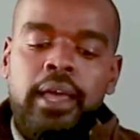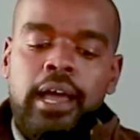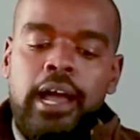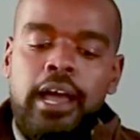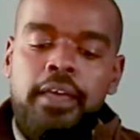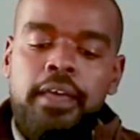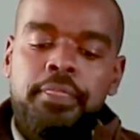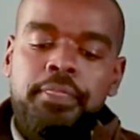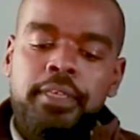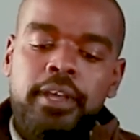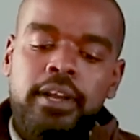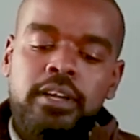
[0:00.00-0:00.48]

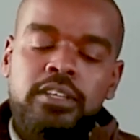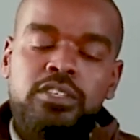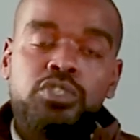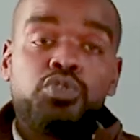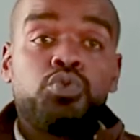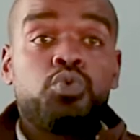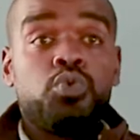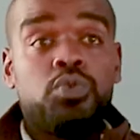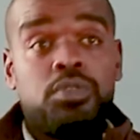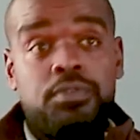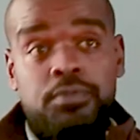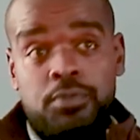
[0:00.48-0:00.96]
I think
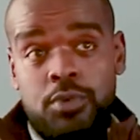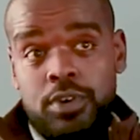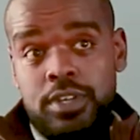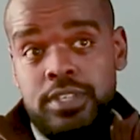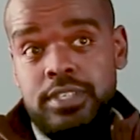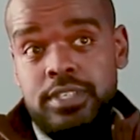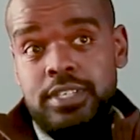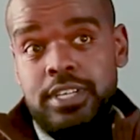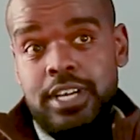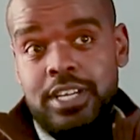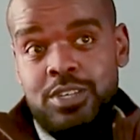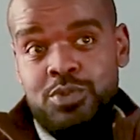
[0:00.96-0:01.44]
truth for a
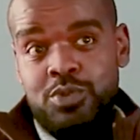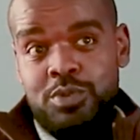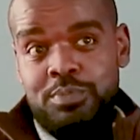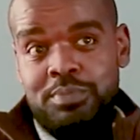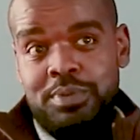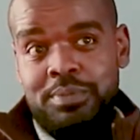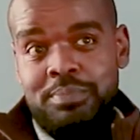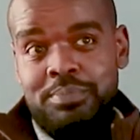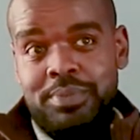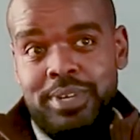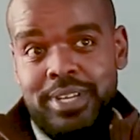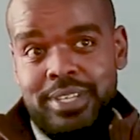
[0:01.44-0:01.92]
start would
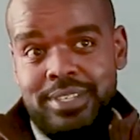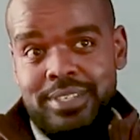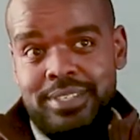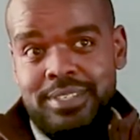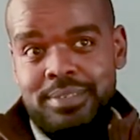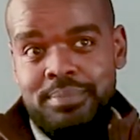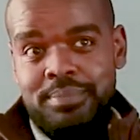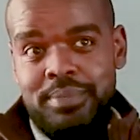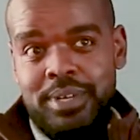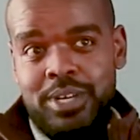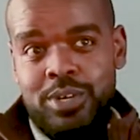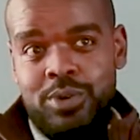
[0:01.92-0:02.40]
be
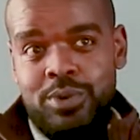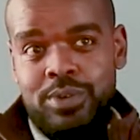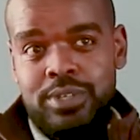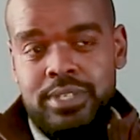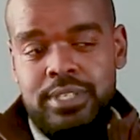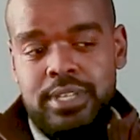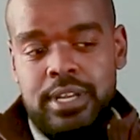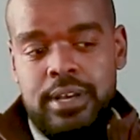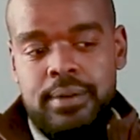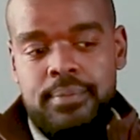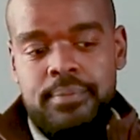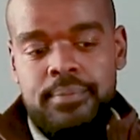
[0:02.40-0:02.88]
best
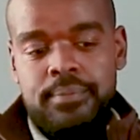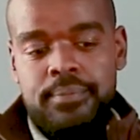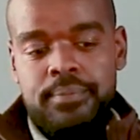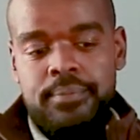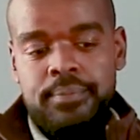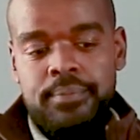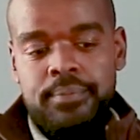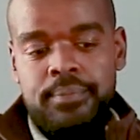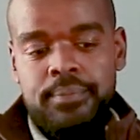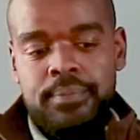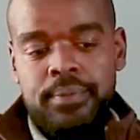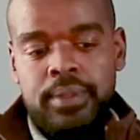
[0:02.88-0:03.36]
because. Um,
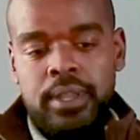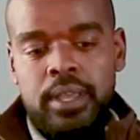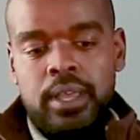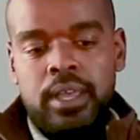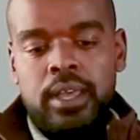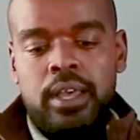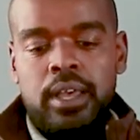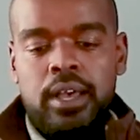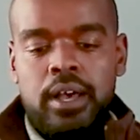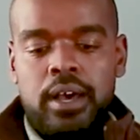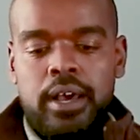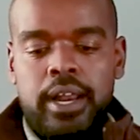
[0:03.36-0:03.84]

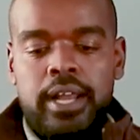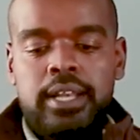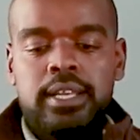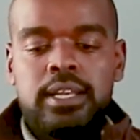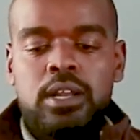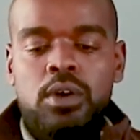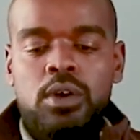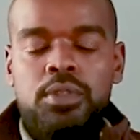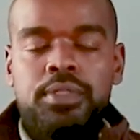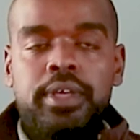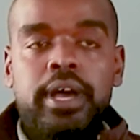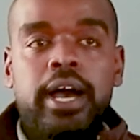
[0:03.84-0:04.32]
right
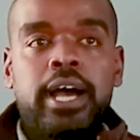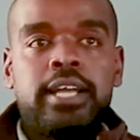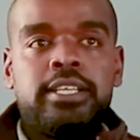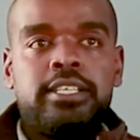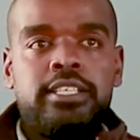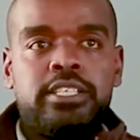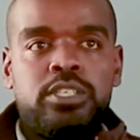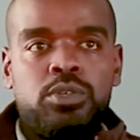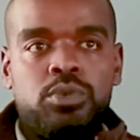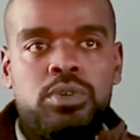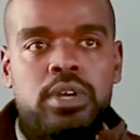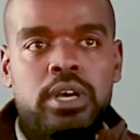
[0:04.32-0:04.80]
now the
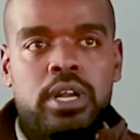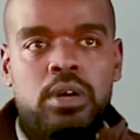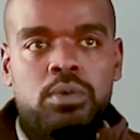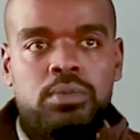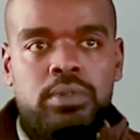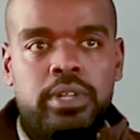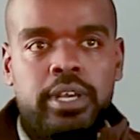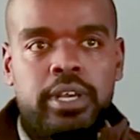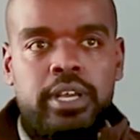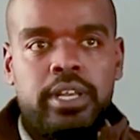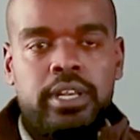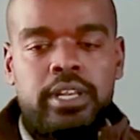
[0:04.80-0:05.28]
attitude
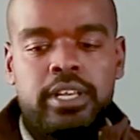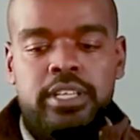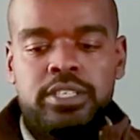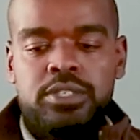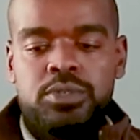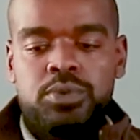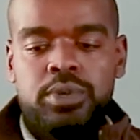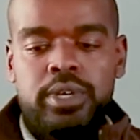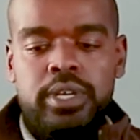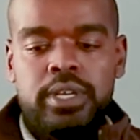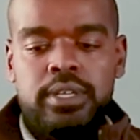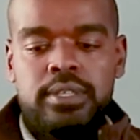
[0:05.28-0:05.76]
around the
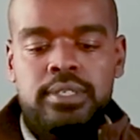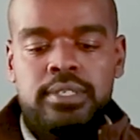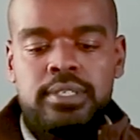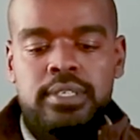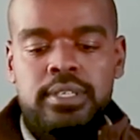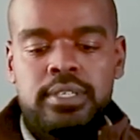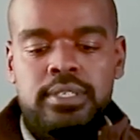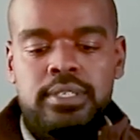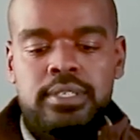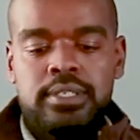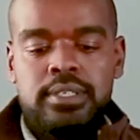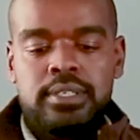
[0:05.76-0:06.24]
industry is,
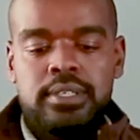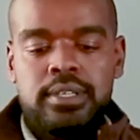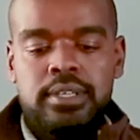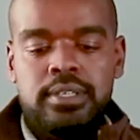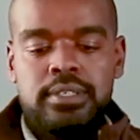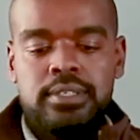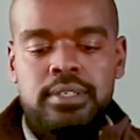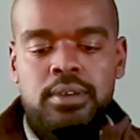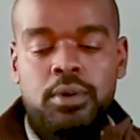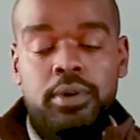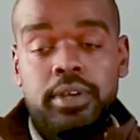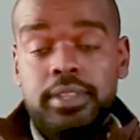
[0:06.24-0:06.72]
is,
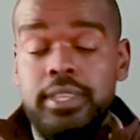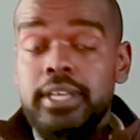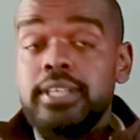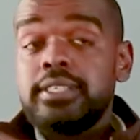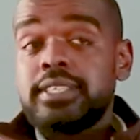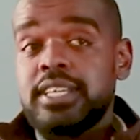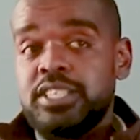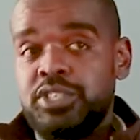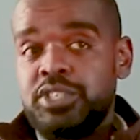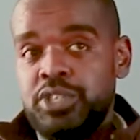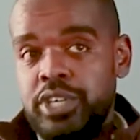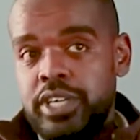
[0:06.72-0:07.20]
is okay,
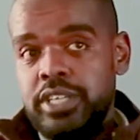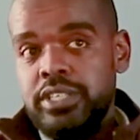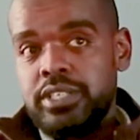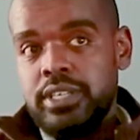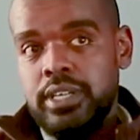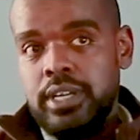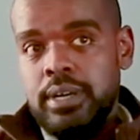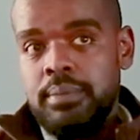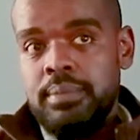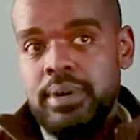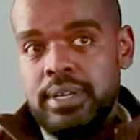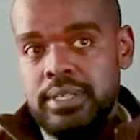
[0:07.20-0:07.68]
things are
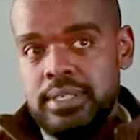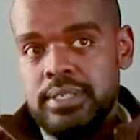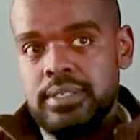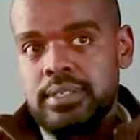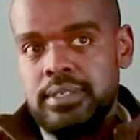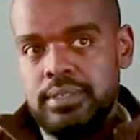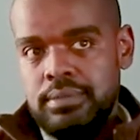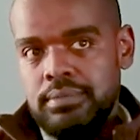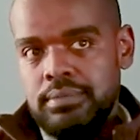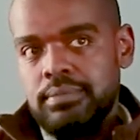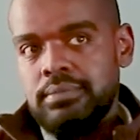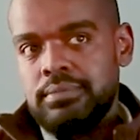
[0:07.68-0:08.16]
changing, I
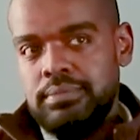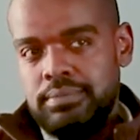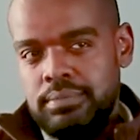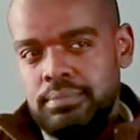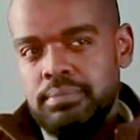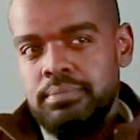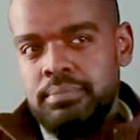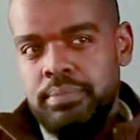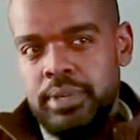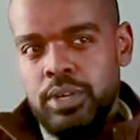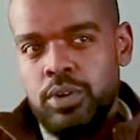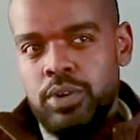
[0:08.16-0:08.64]
must
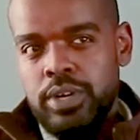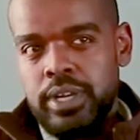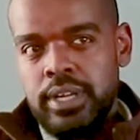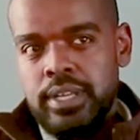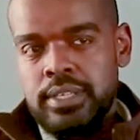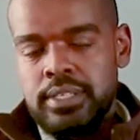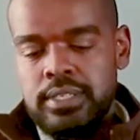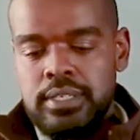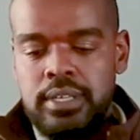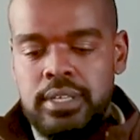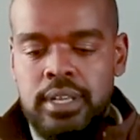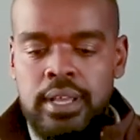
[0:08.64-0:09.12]
be
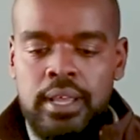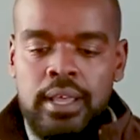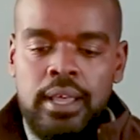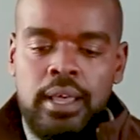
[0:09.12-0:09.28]
honest.